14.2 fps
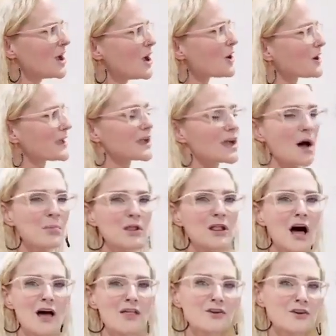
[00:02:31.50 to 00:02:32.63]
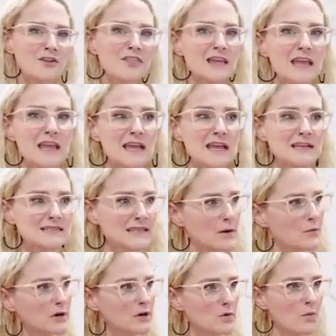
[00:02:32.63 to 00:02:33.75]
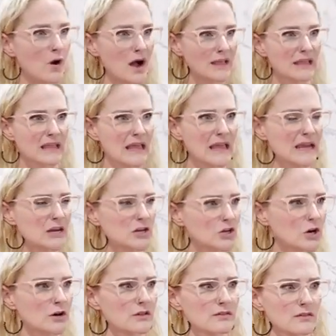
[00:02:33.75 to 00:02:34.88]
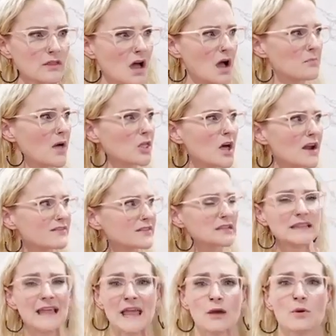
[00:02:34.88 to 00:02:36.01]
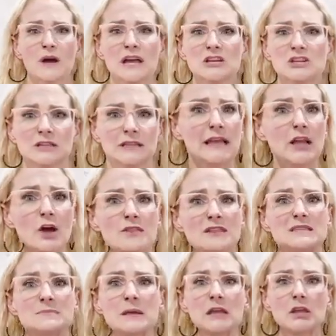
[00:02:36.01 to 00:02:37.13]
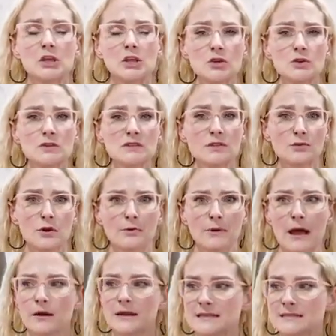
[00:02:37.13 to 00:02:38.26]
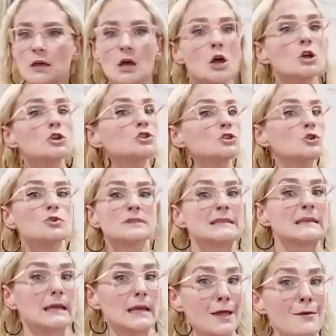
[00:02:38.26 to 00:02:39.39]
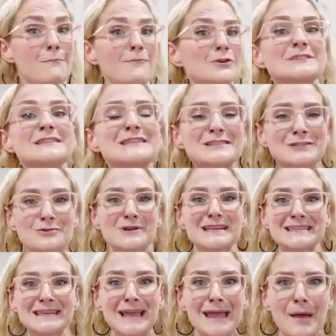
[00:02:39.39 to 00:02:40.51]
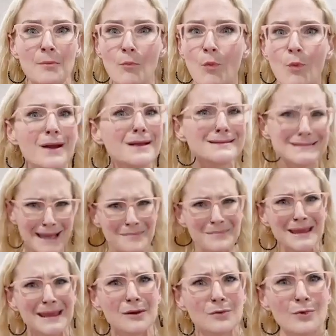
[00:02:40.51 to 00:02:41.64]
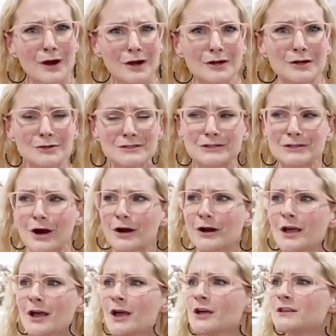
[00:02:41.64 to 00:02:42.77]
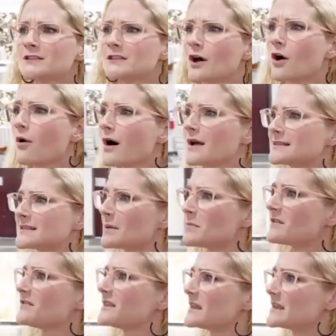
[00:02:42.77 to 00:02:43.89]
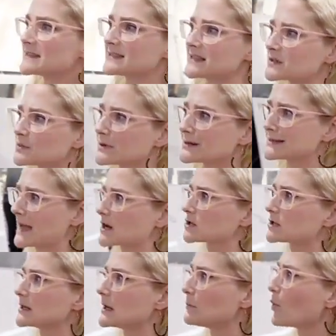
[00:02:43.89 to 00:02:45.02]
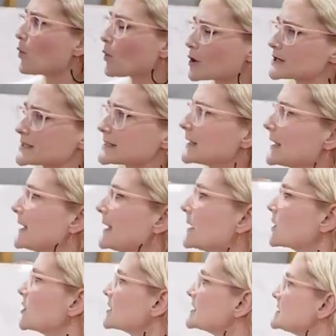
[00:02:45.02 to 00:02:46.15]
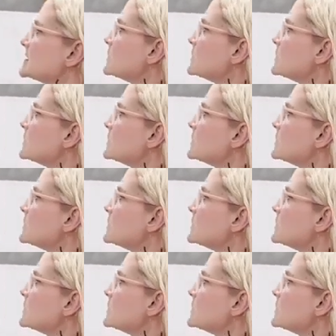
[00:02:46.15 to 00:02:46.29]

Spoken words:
Okay, a couple other things that when you're walking in and you're, a lot of the language and lingo that's being used and thrown around is 2 cm versus 3 cm. What does that mean and where do you start? So on some of these, this one is actually a porcelain. You can see